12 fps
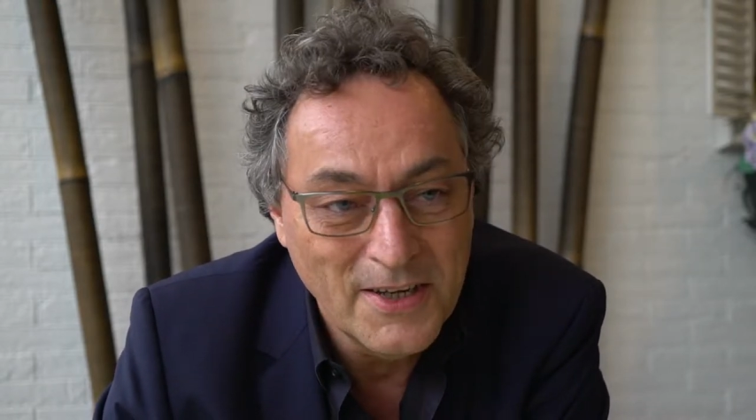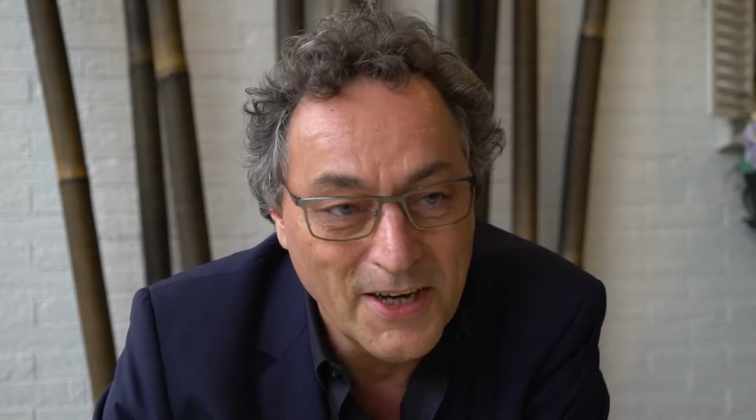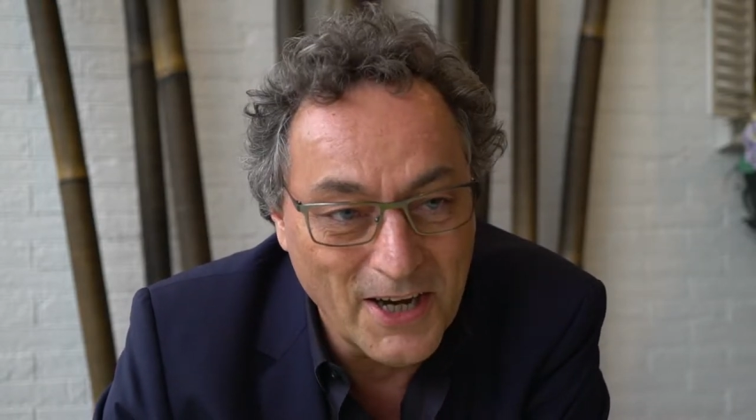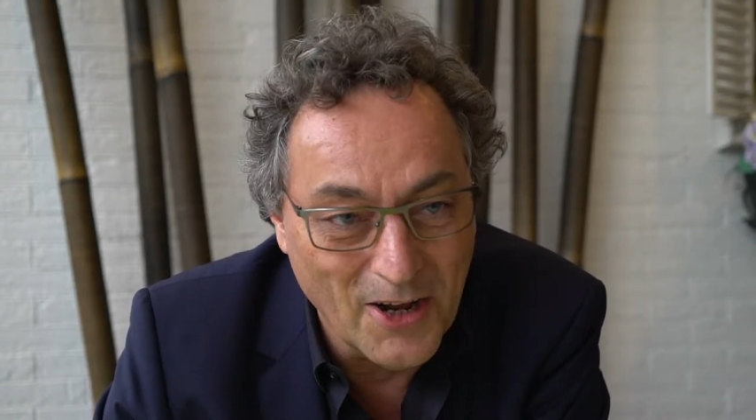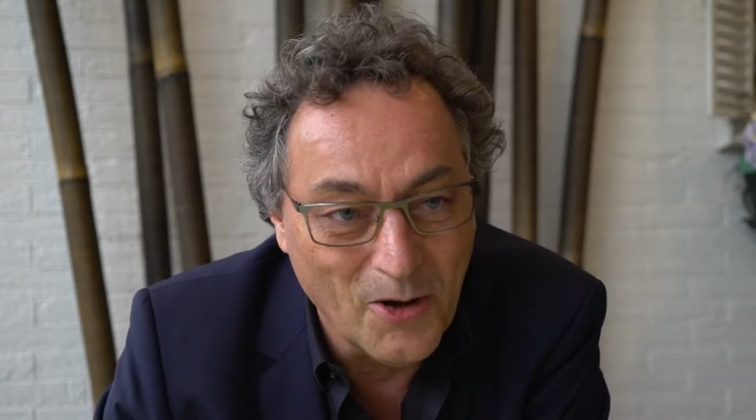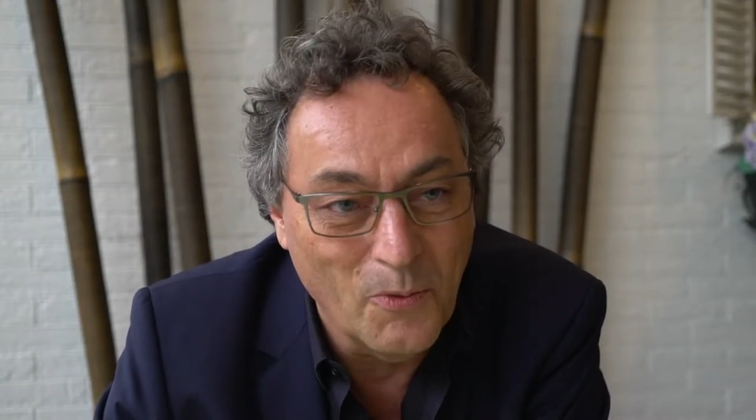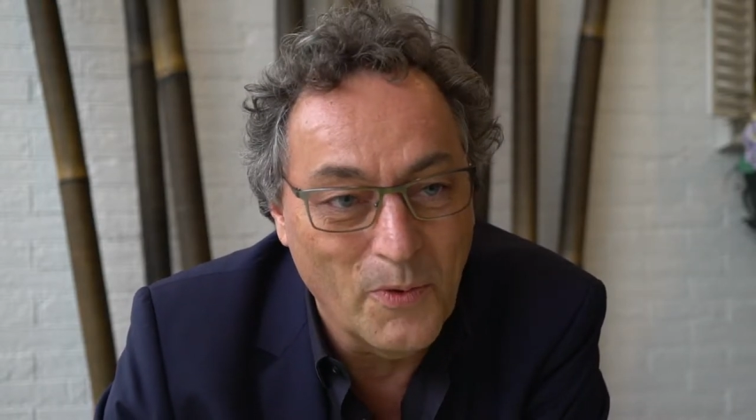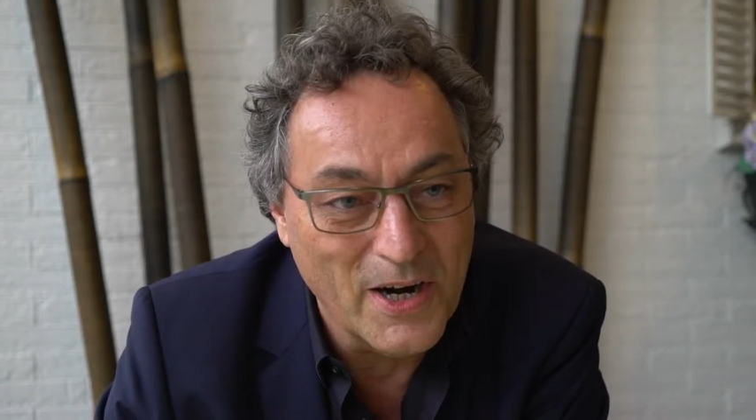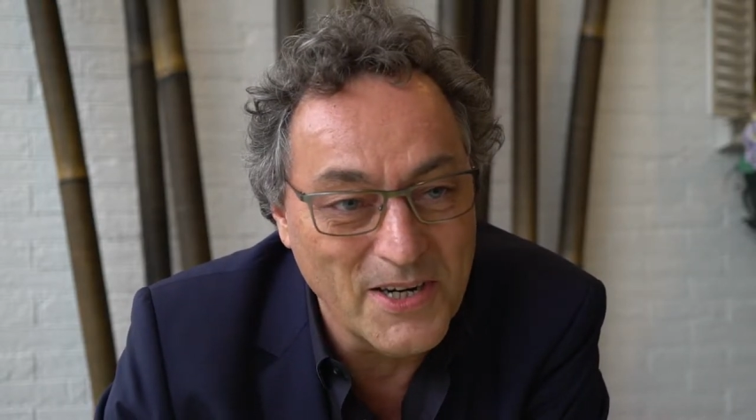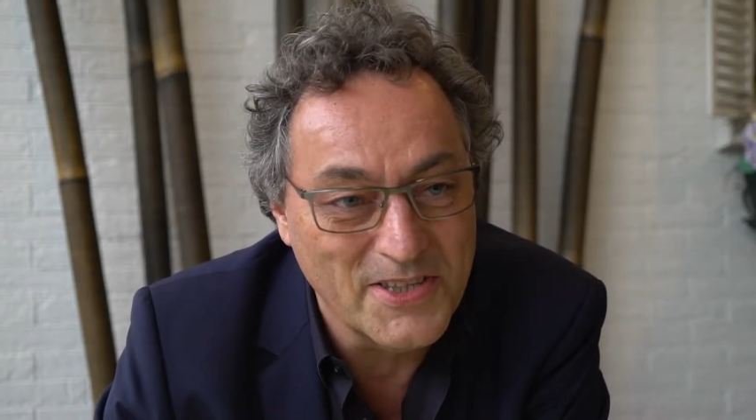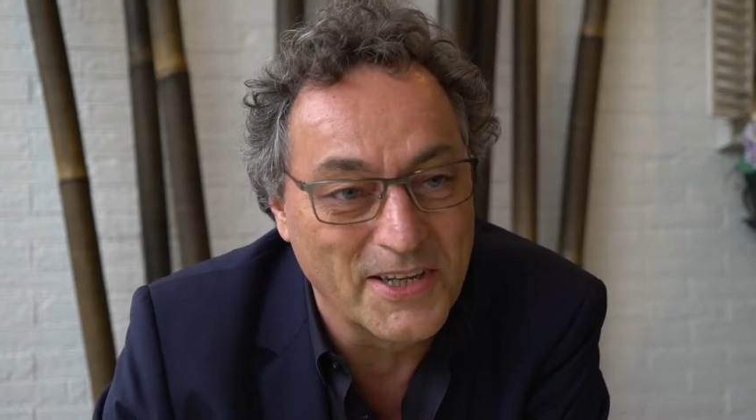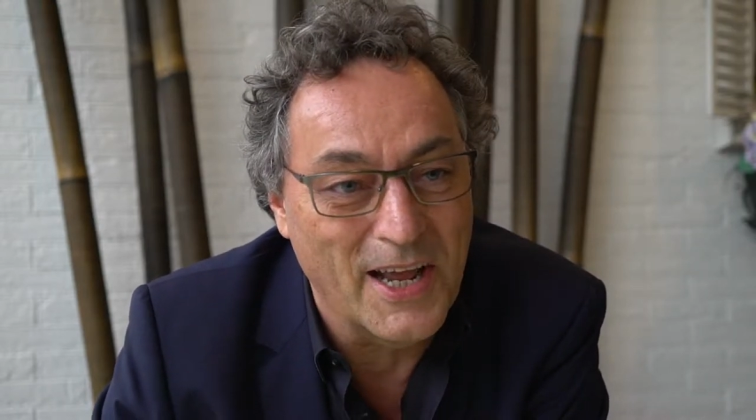you know,
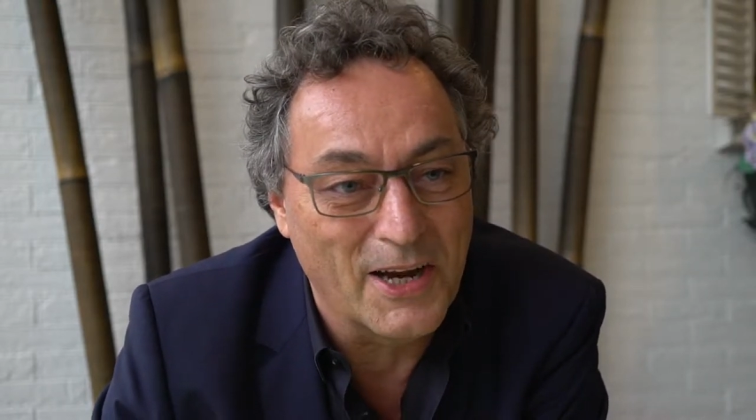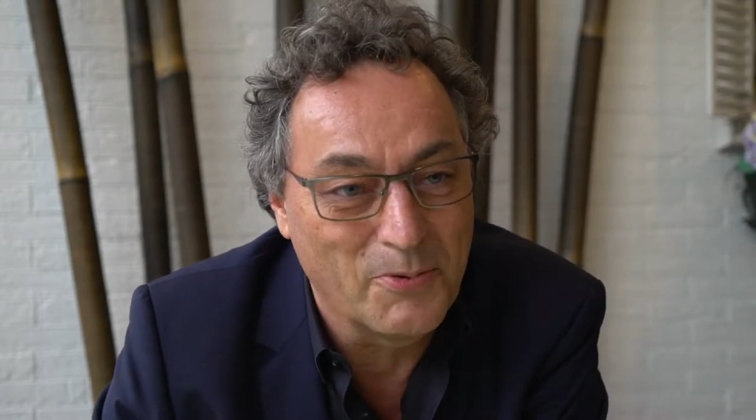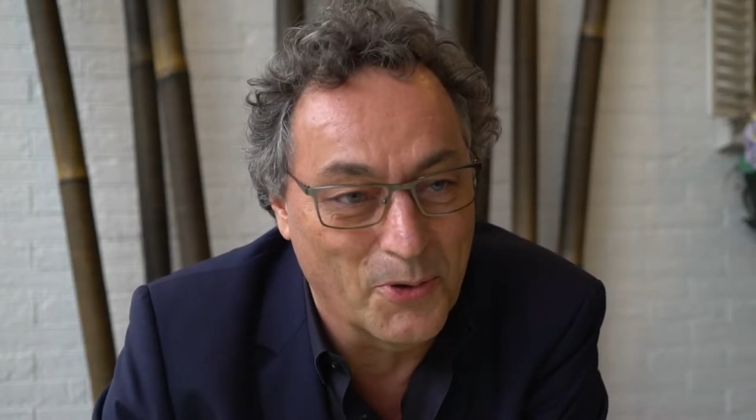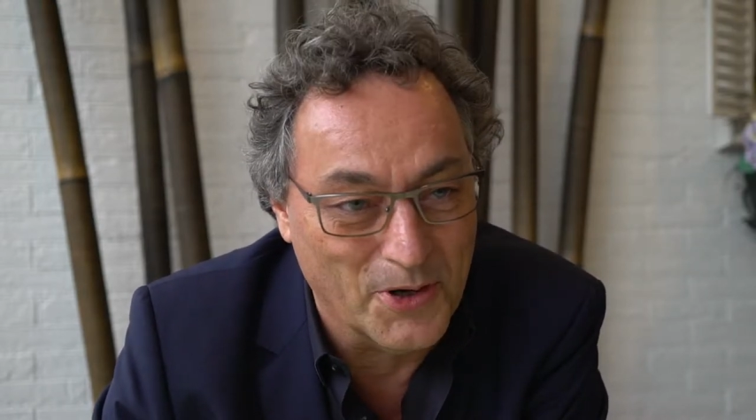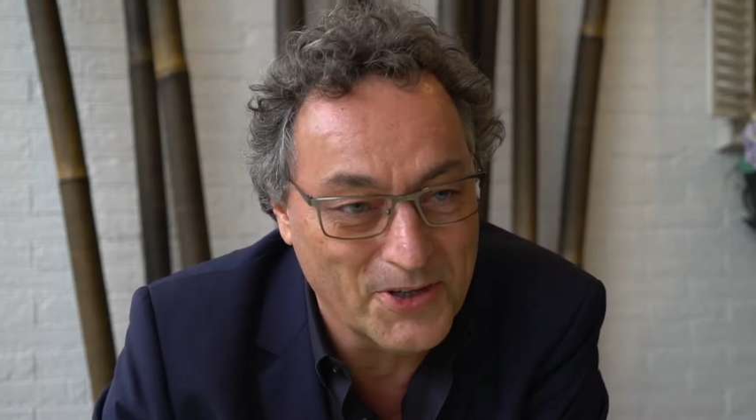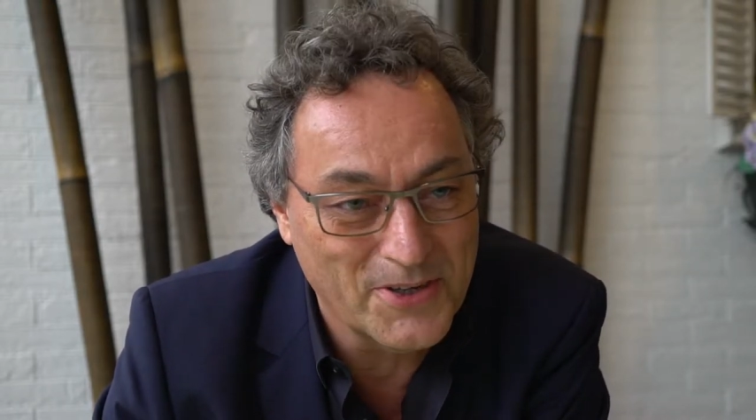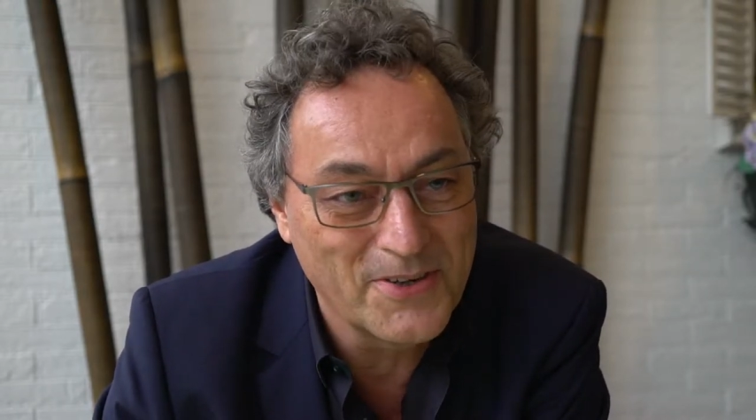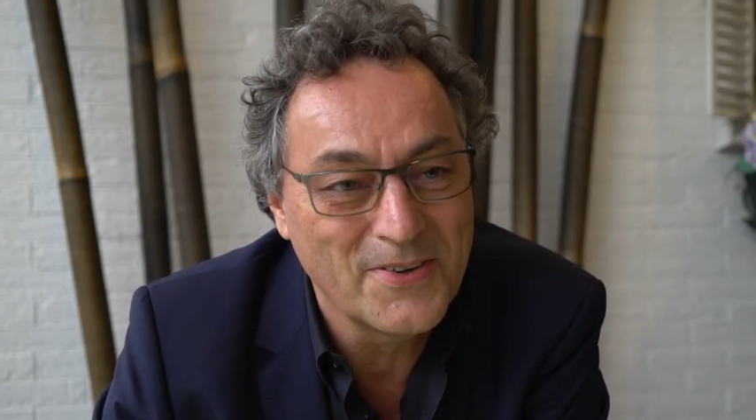where's the network?